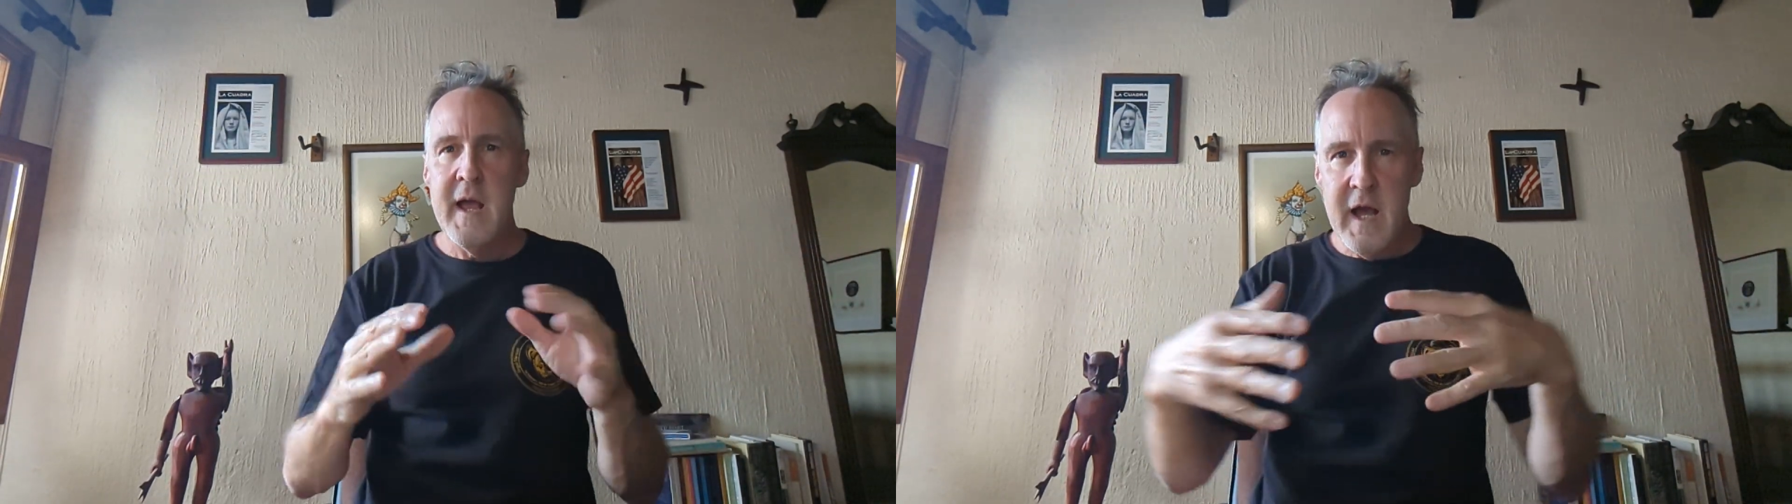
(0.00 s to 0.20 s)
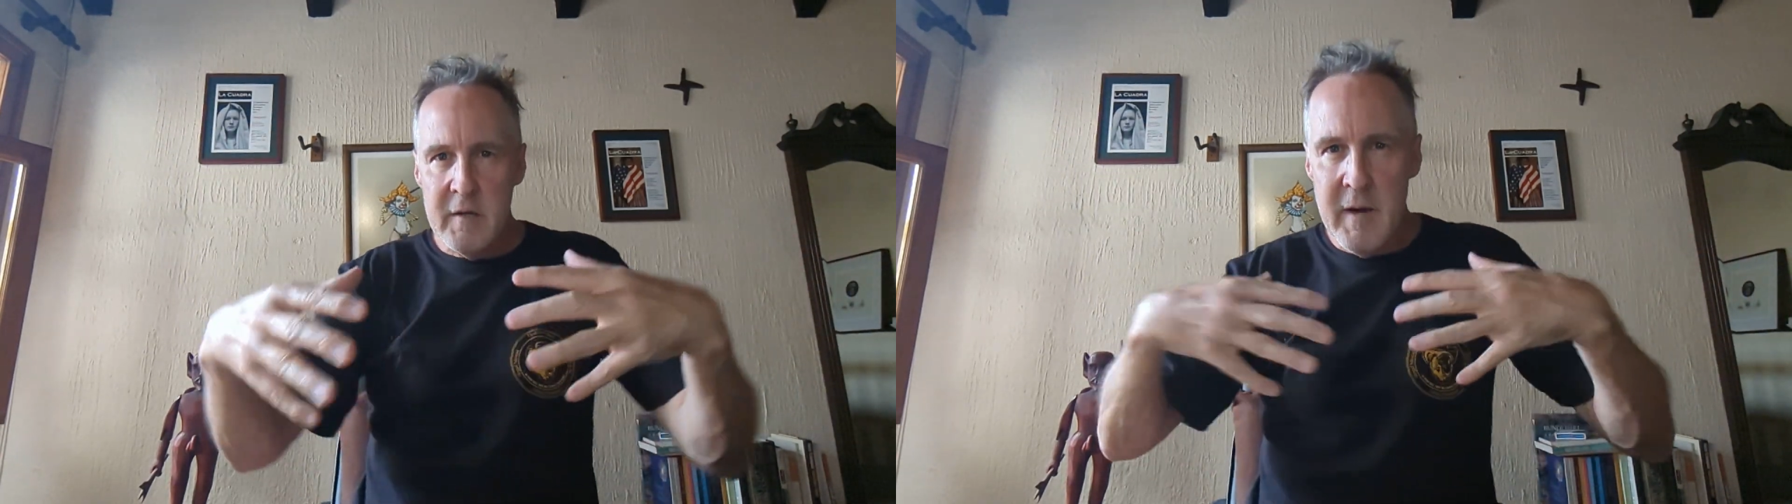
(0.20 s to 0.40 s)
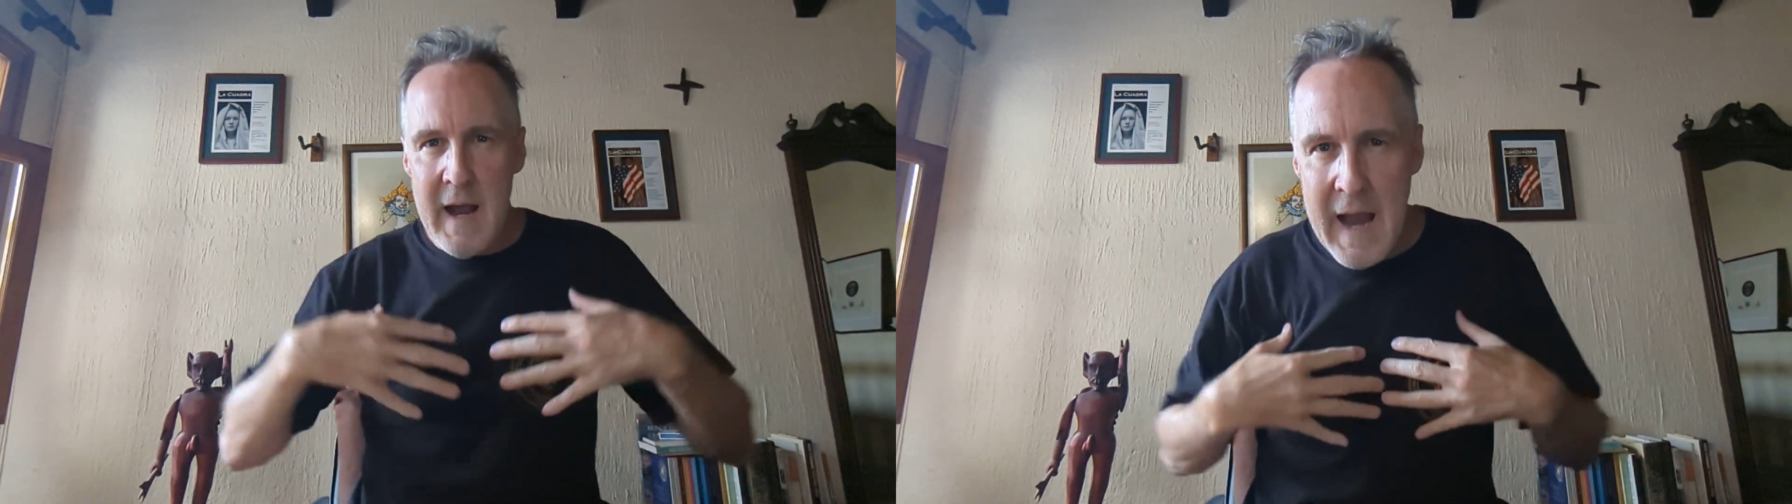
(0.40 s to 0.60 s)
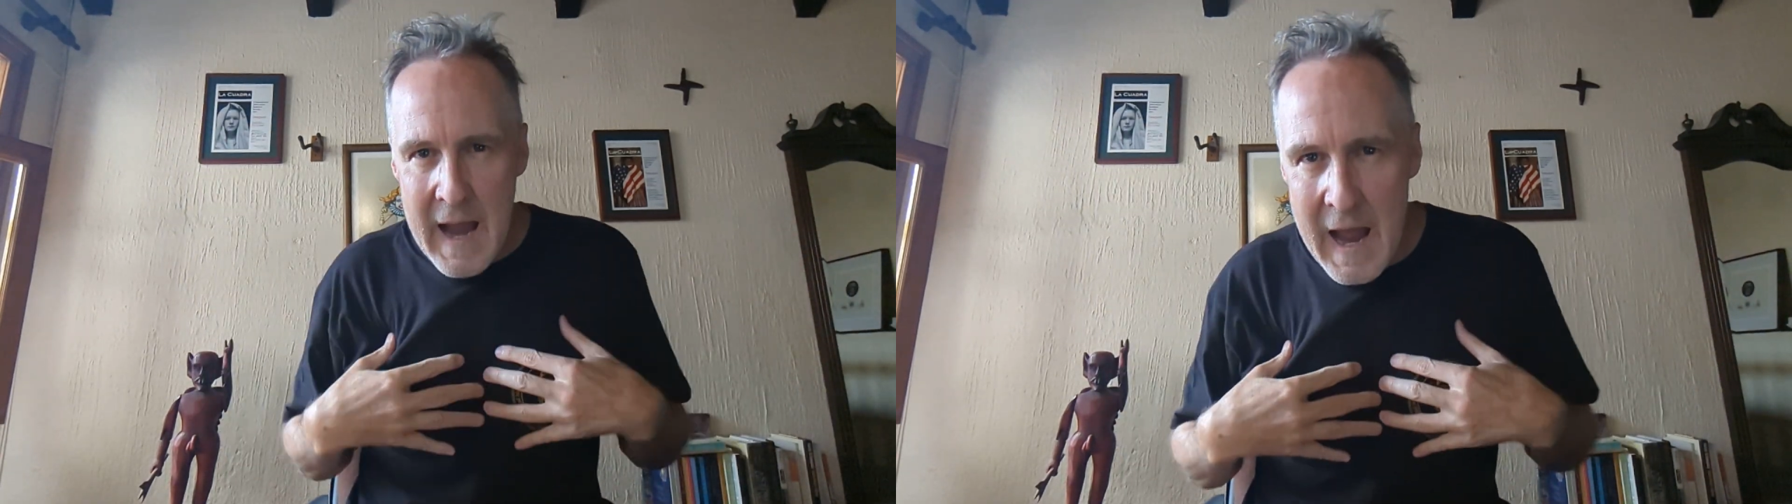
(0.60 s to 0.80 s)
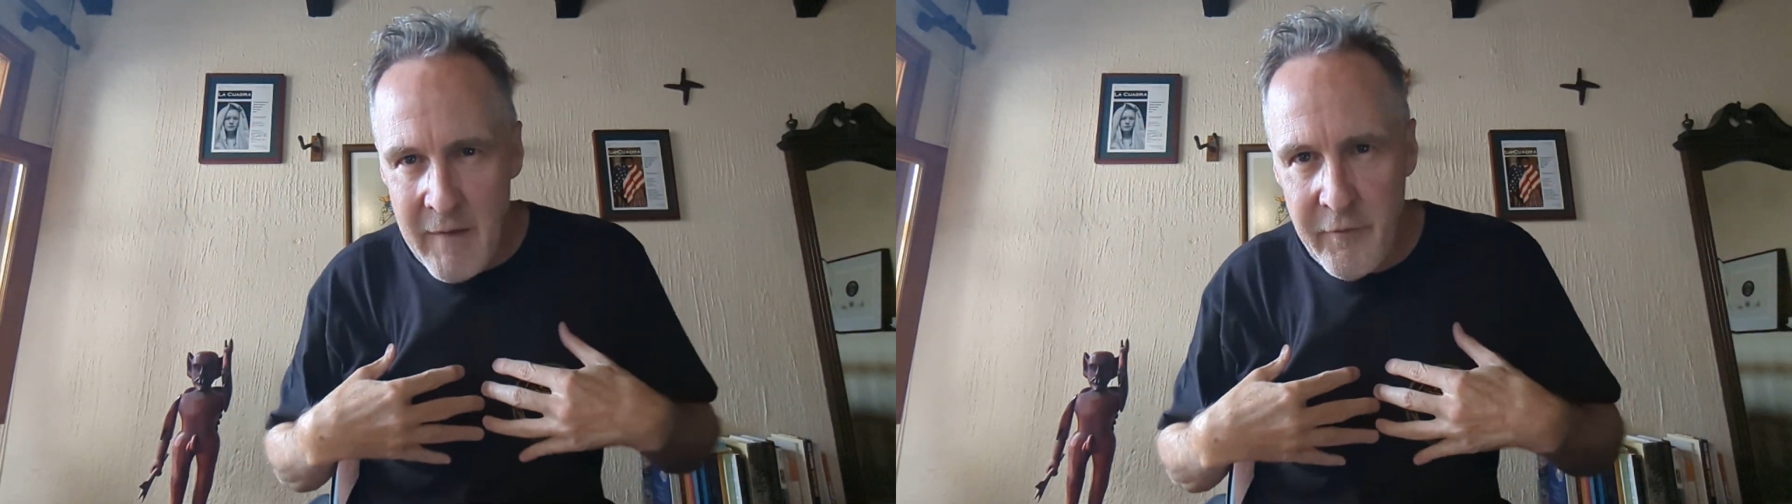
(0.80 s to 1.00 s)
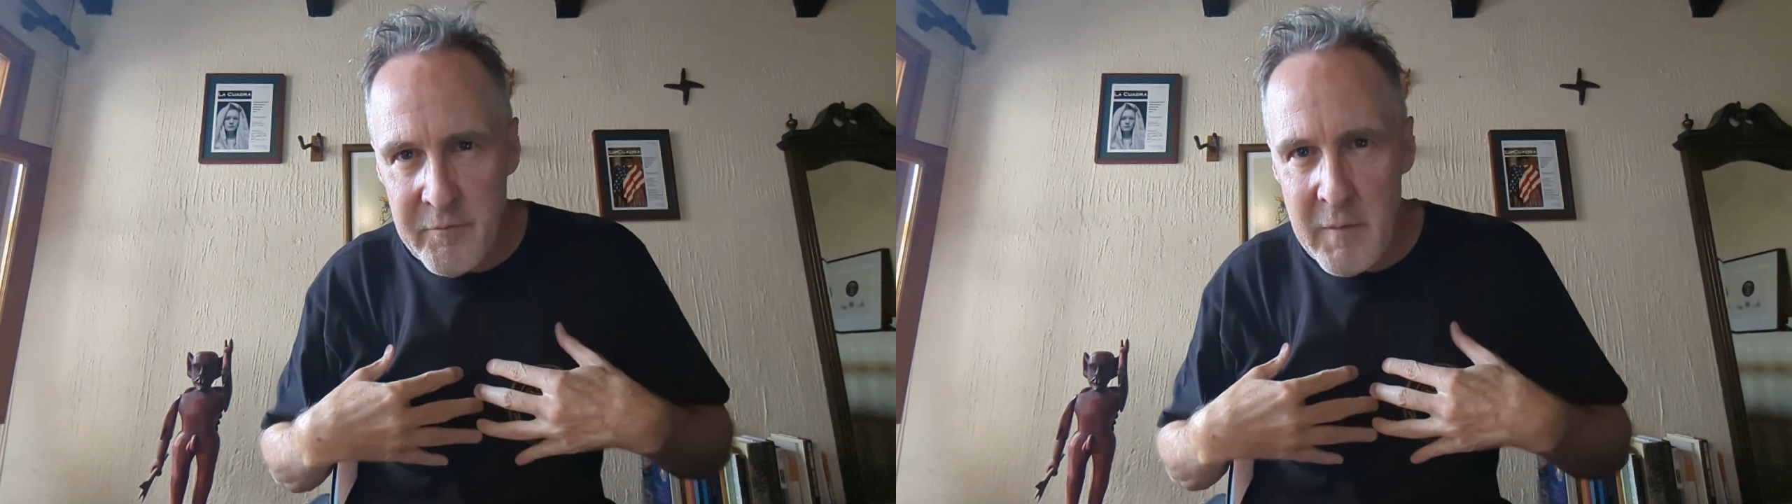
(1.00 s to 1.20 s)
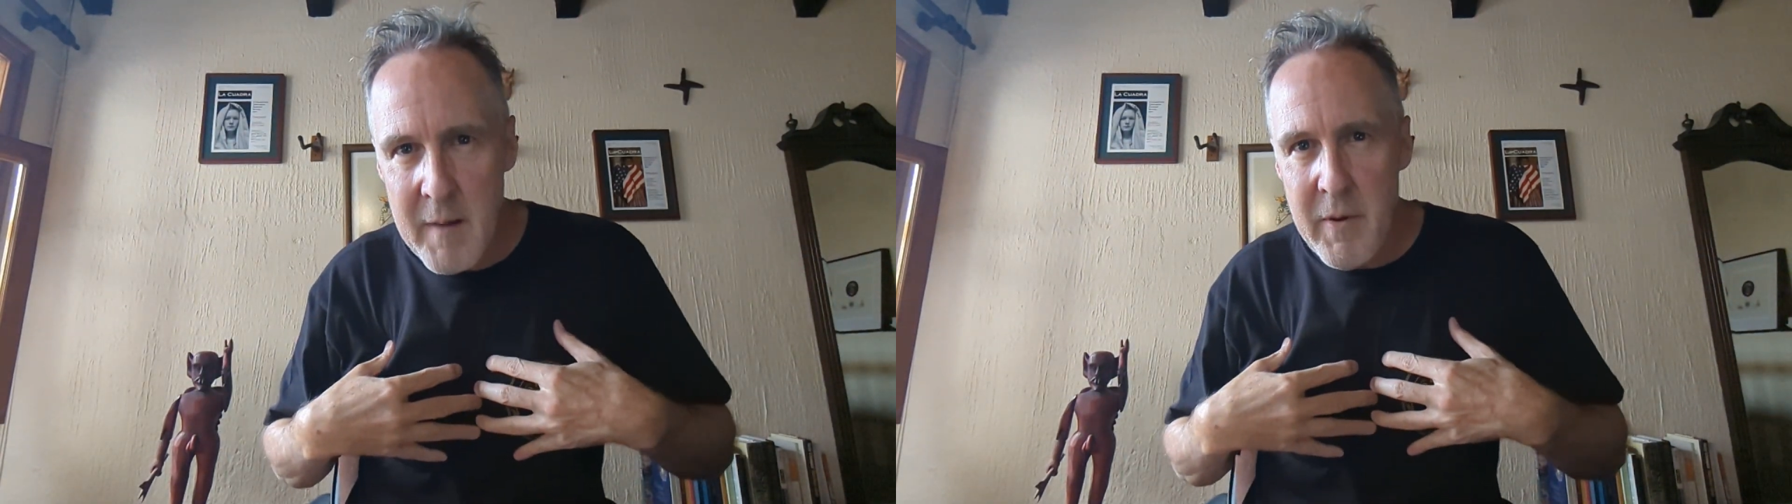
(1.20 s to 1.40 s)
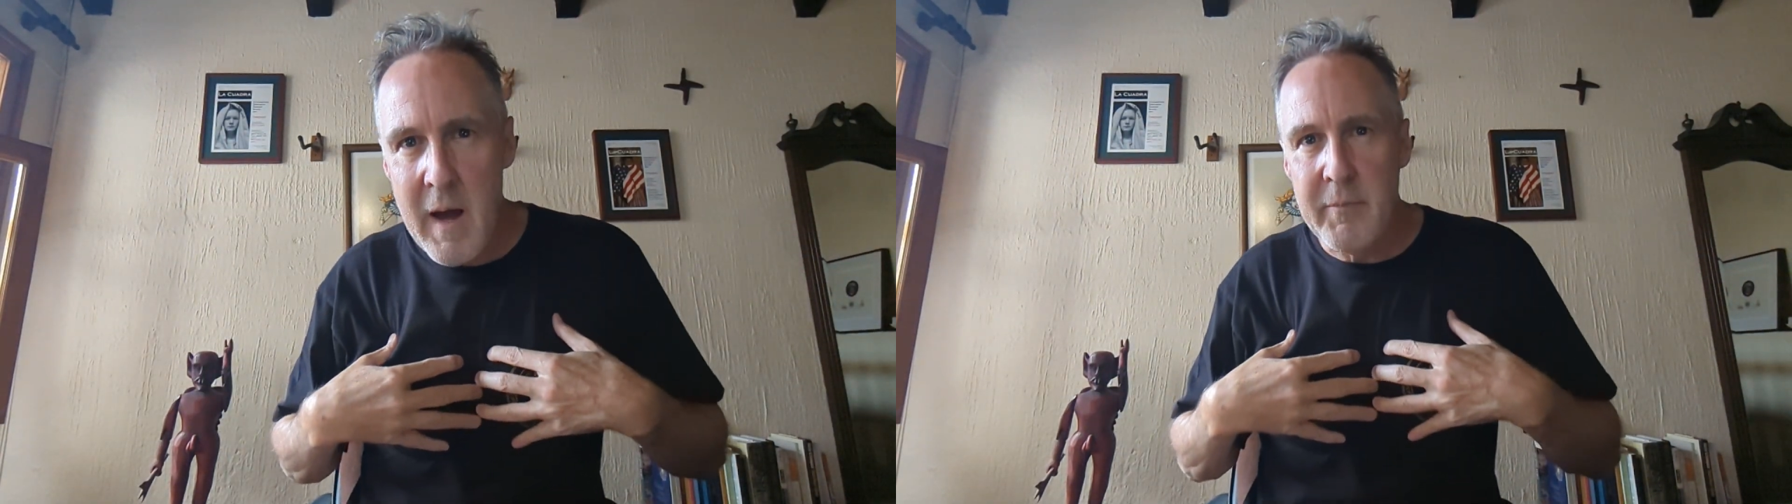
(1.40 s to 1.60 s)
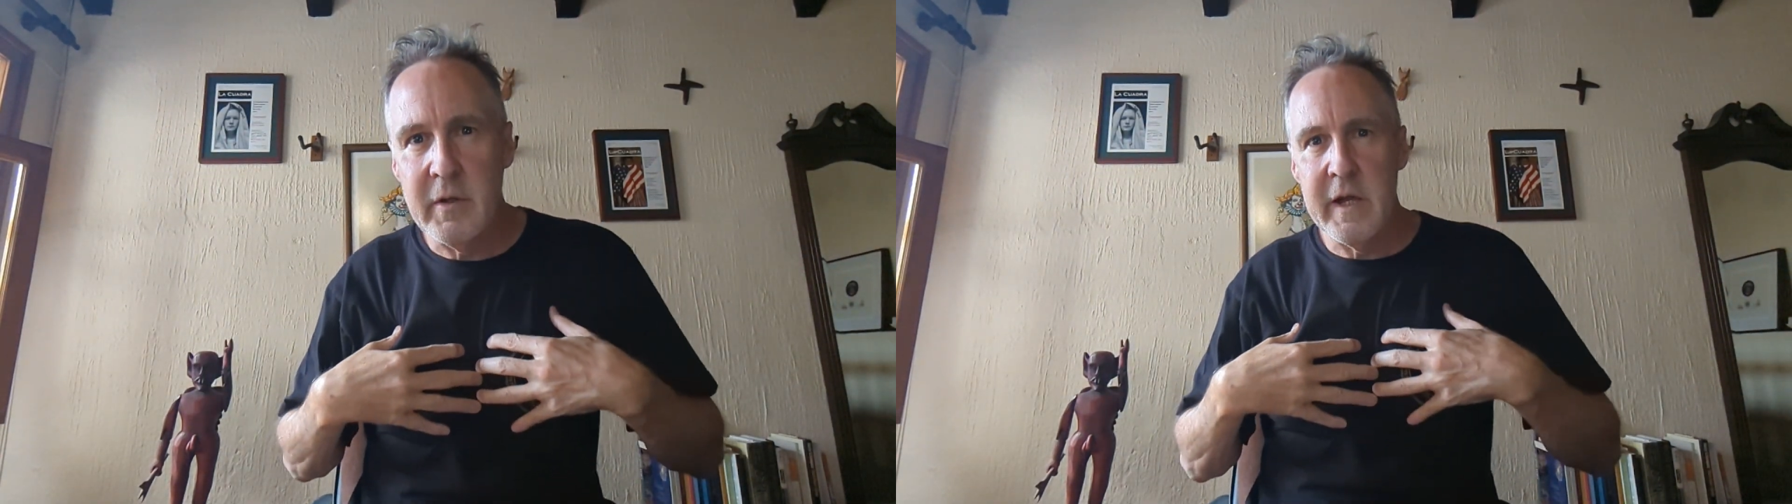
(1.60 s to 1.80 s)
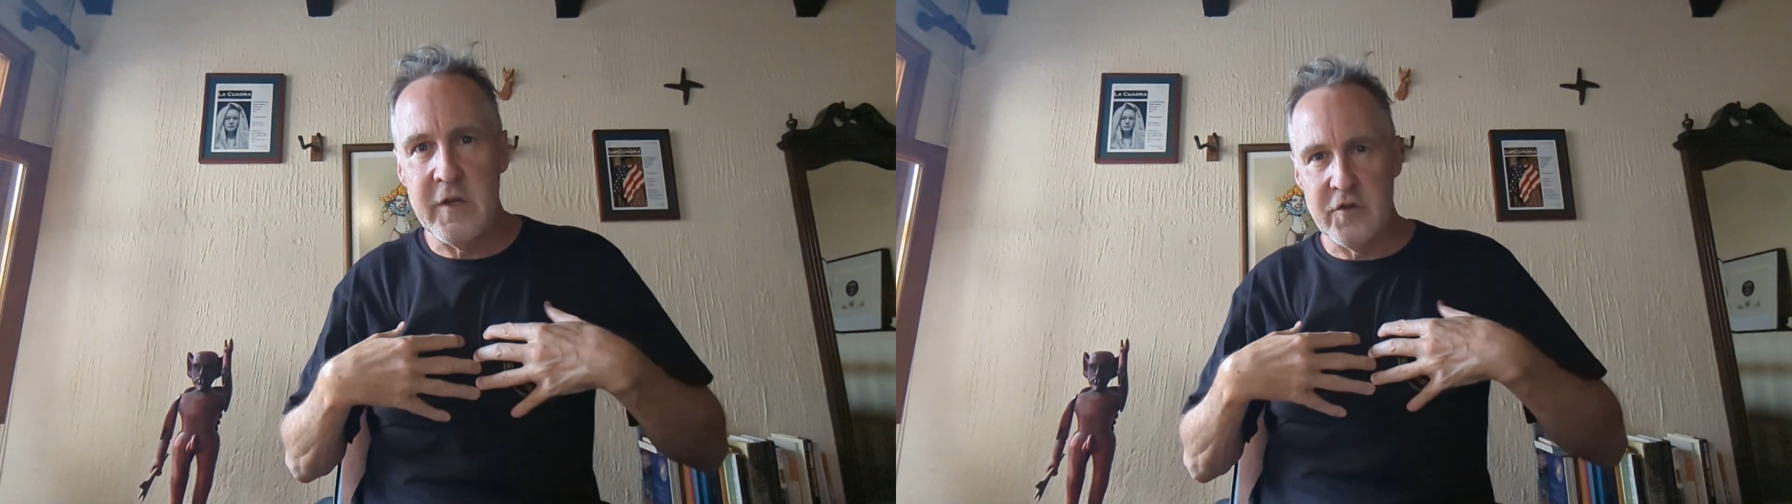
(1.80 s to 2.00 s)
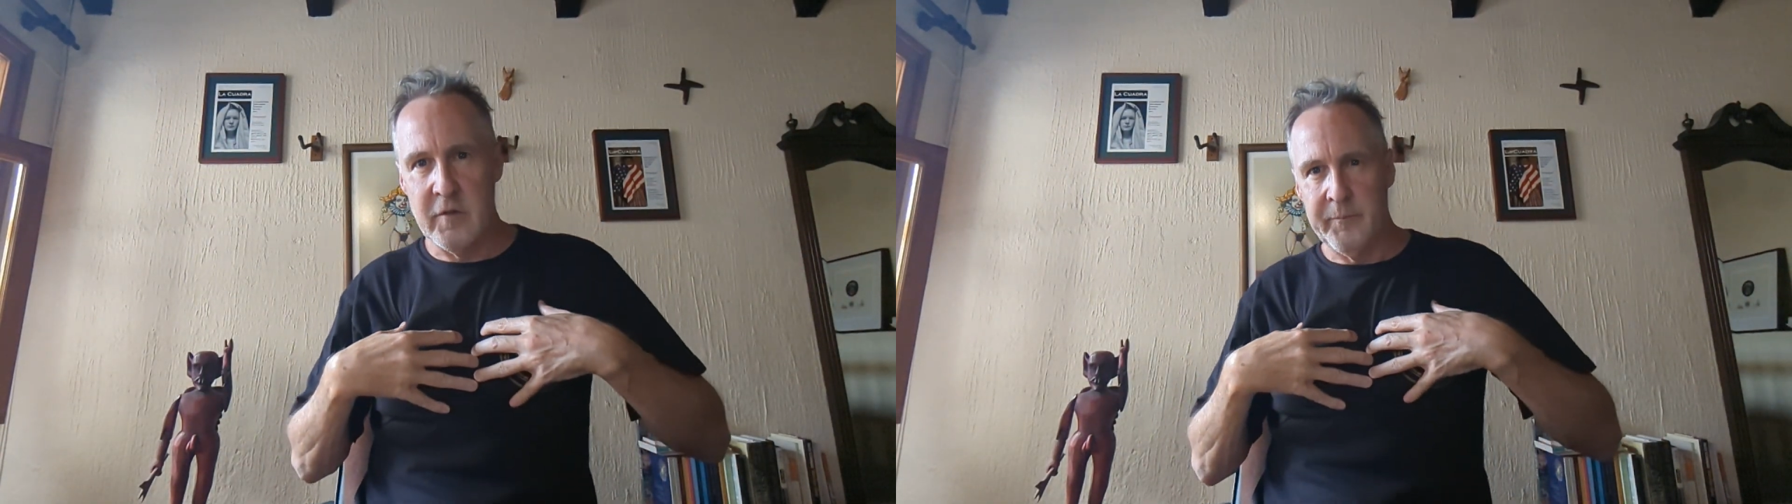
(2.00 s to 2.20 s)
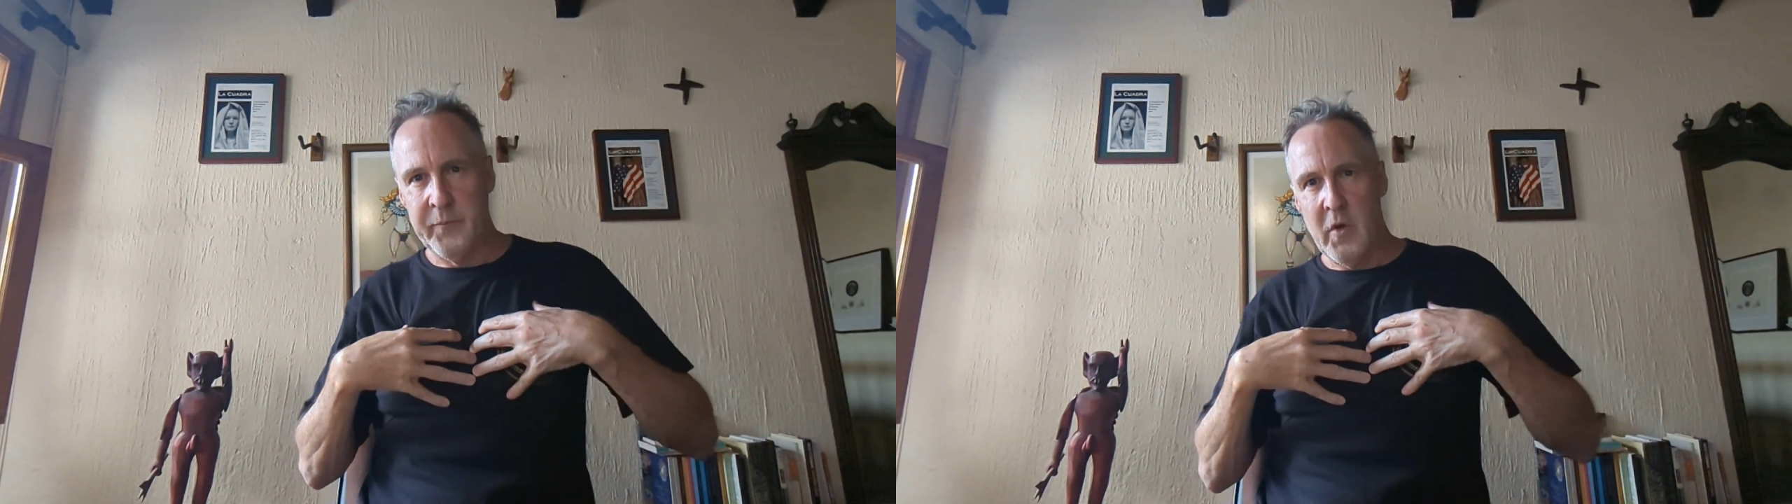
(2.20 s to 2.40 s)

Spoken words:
And about half of my population